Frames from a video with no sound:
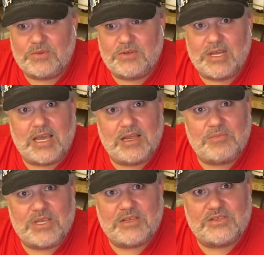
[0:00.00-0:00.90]
are dying
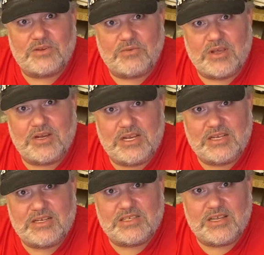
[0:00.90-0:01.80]
because they're running
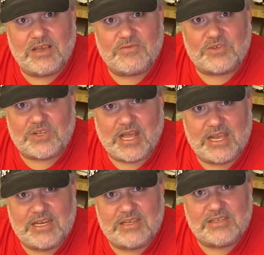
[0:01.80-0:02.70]
into stuff or
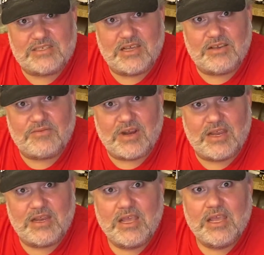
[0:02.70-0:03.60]
sliding into stuff, right?